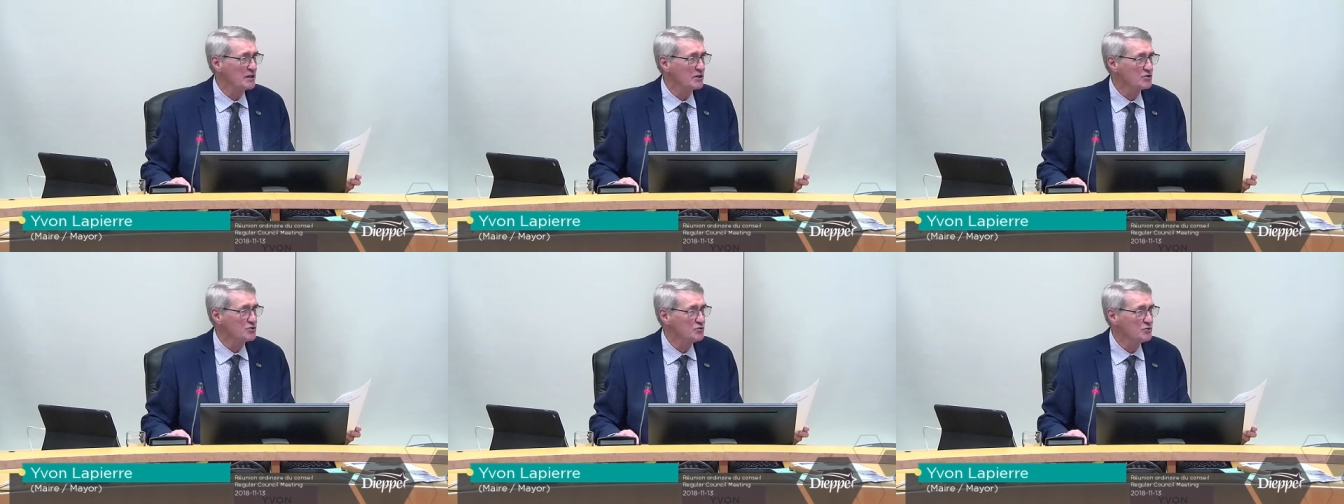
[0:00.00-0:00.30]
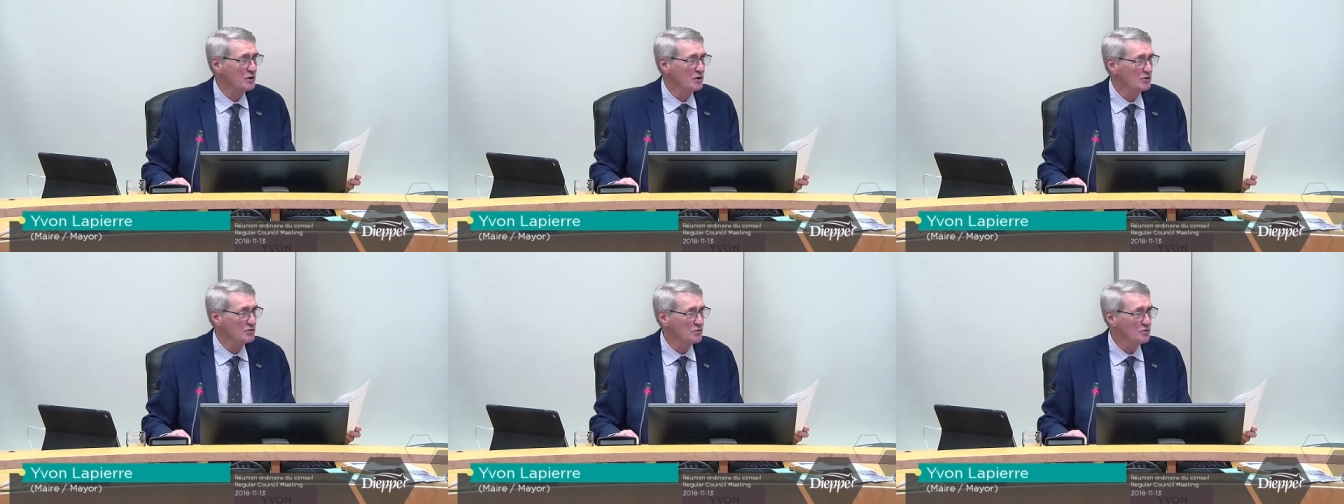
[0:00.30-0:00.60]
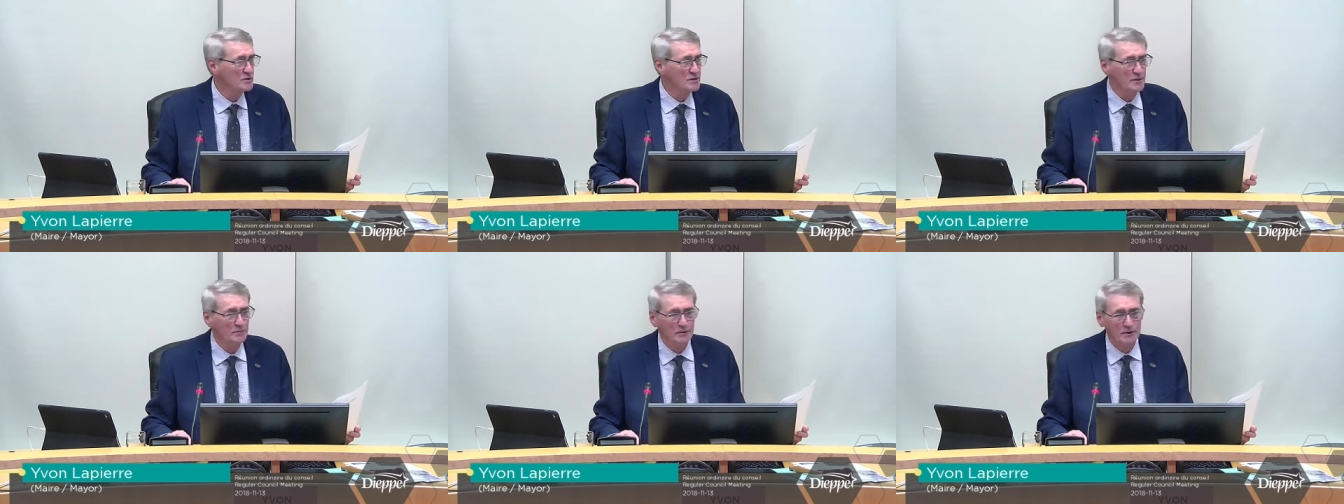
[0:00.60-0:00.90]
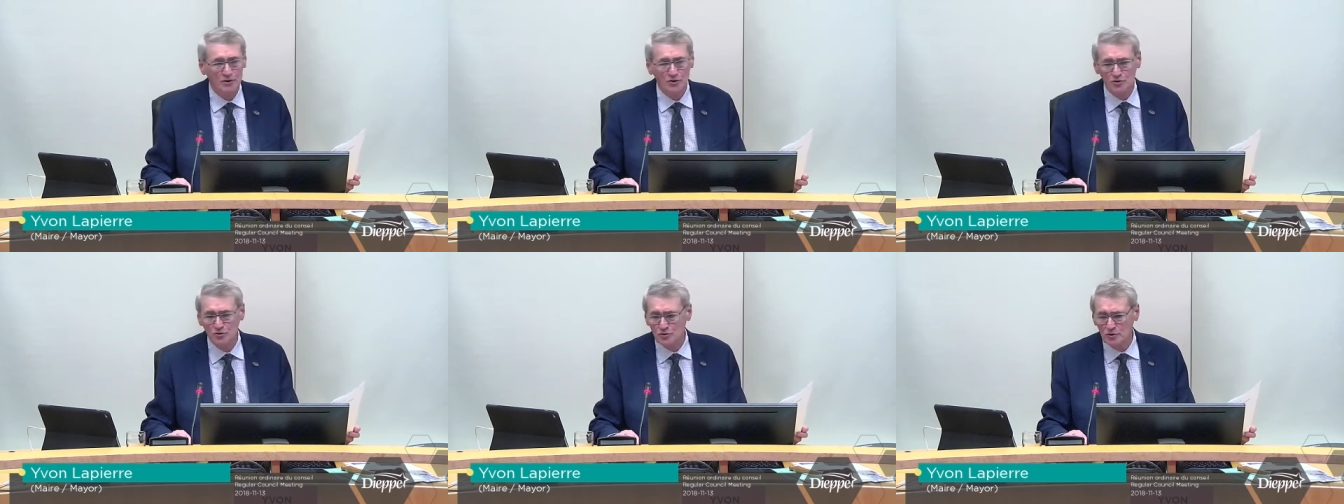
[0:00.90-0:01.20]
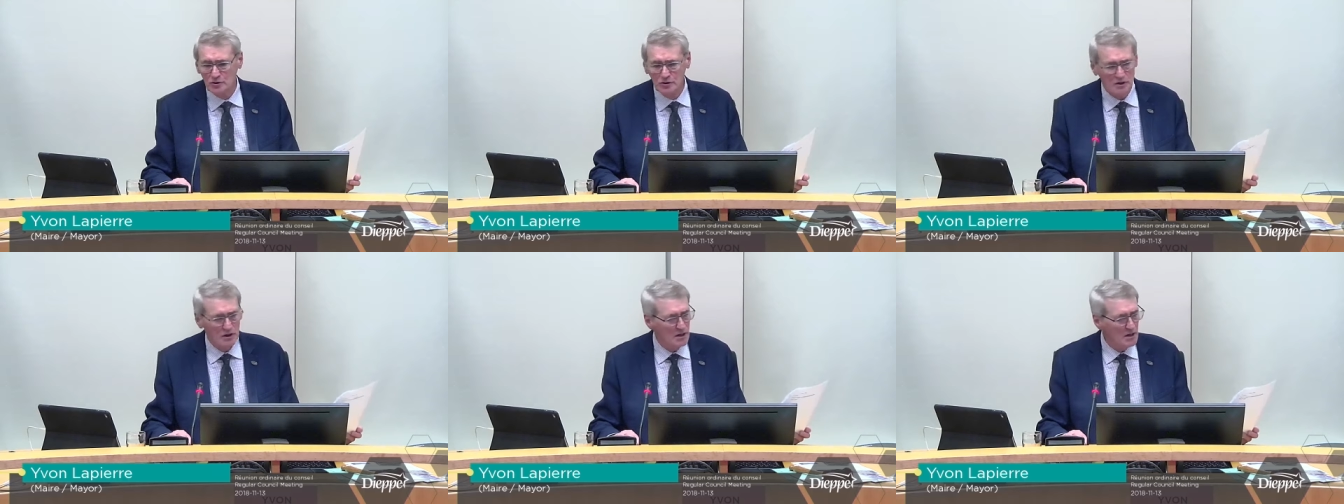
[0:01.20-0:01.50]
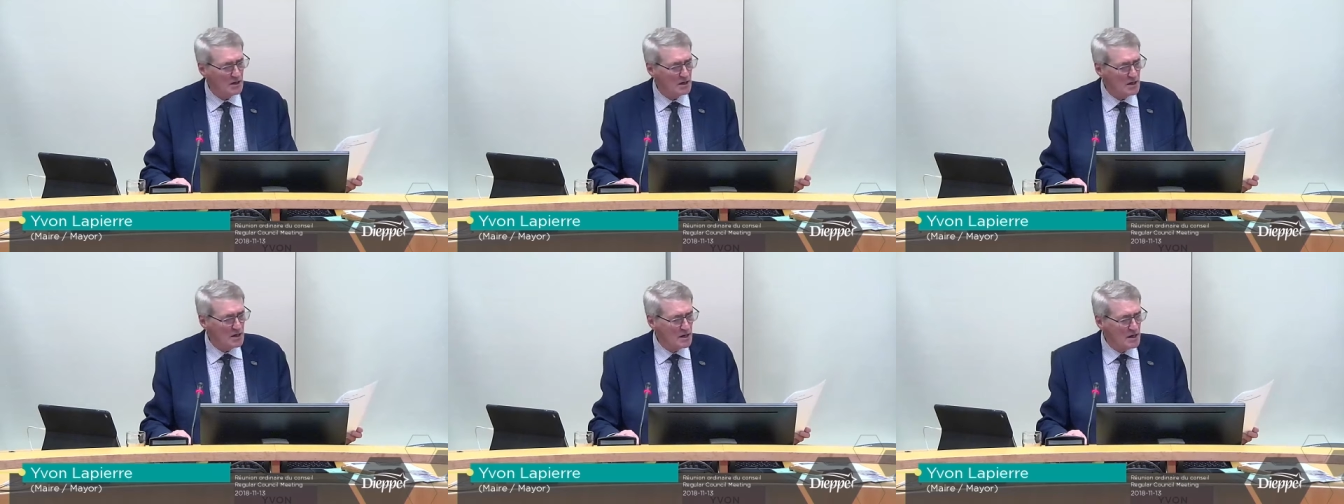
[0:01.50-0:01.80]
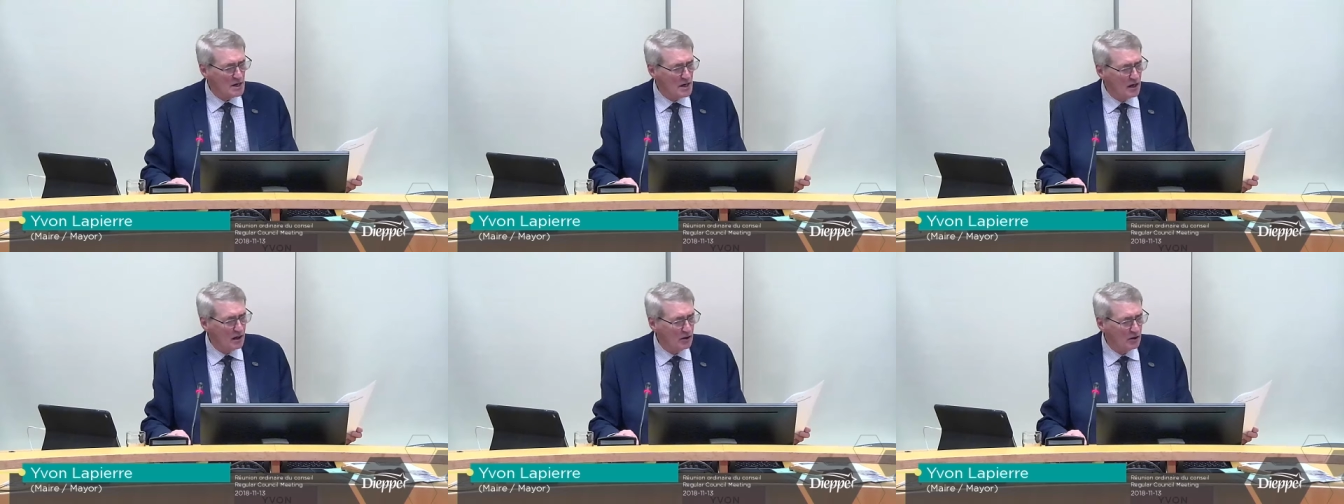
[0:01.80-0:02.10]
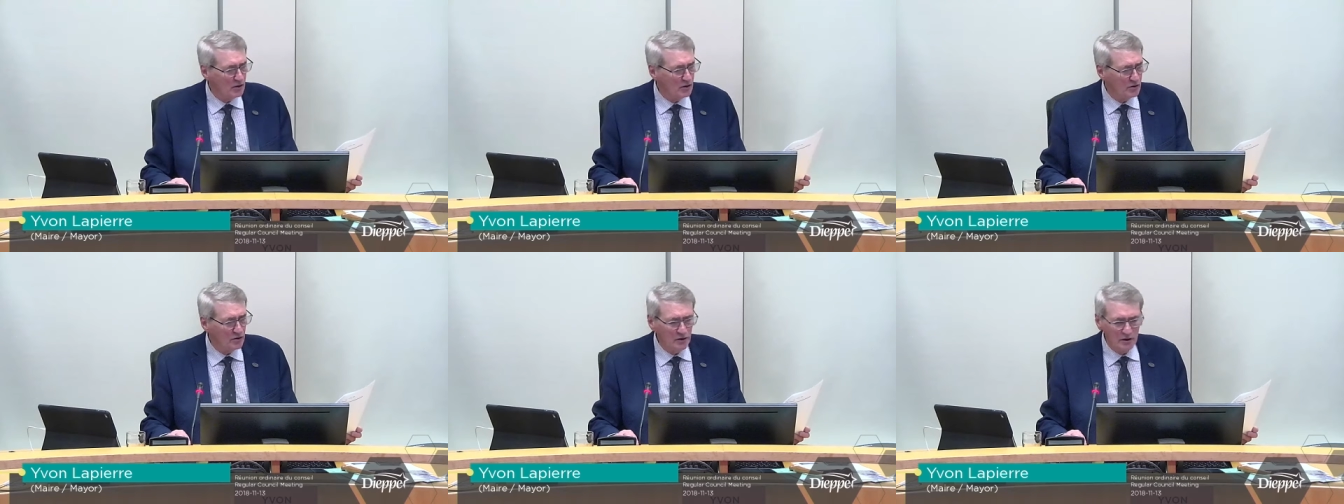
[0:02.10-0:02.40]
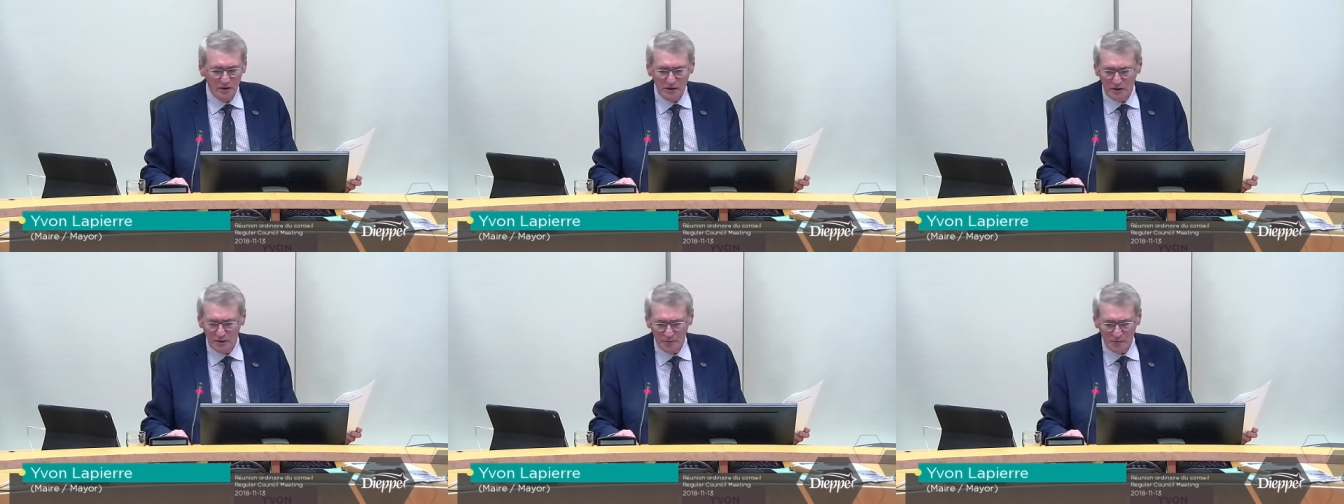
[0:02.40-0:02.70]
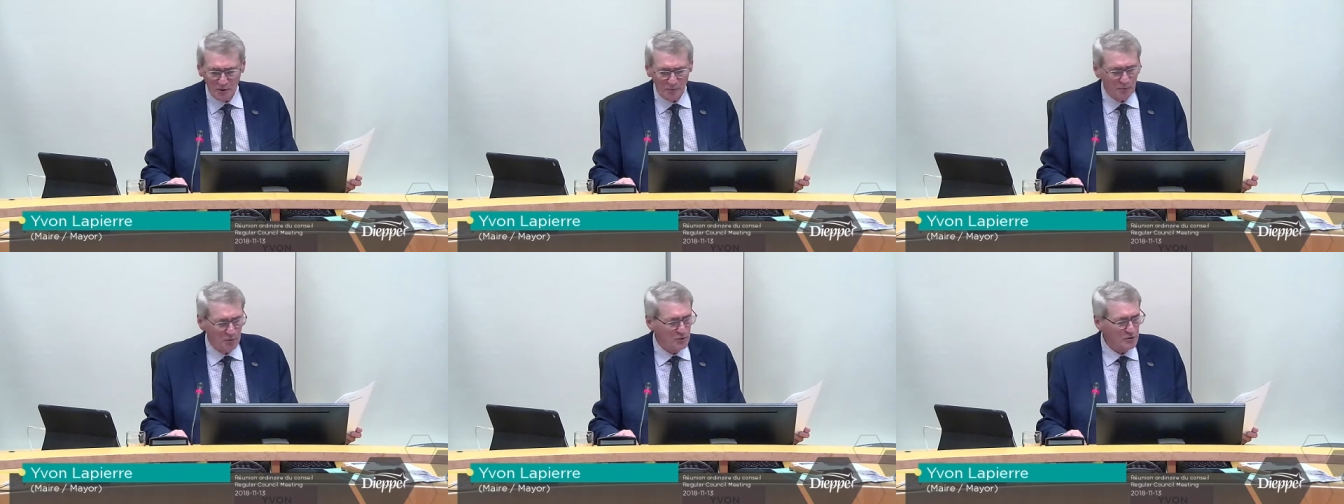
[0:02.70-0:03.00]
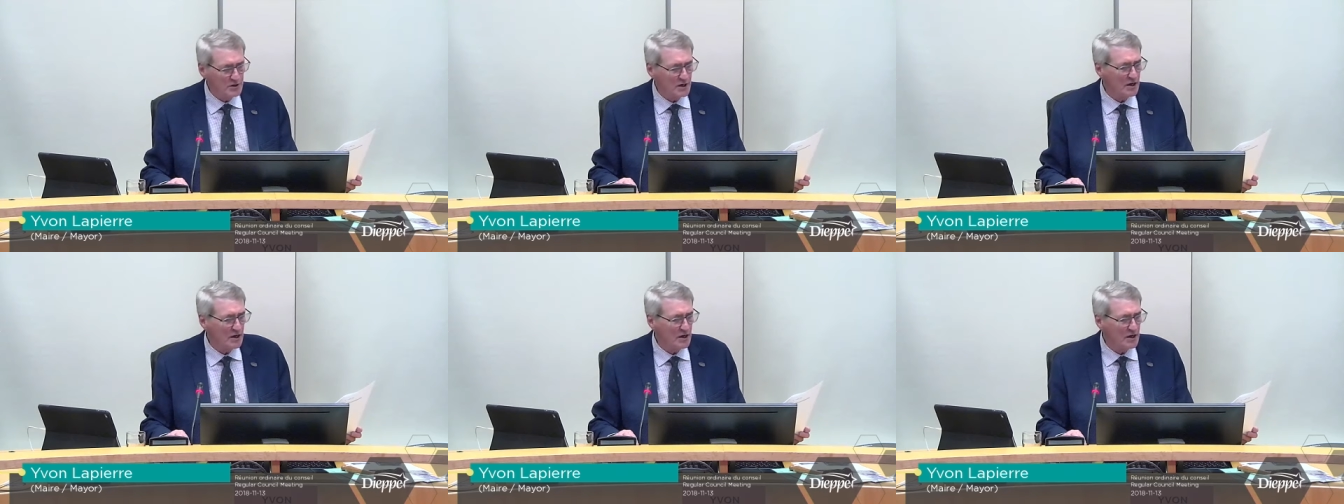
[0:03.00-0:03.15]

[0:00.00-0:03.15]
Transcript: you come back to us for the next meeting.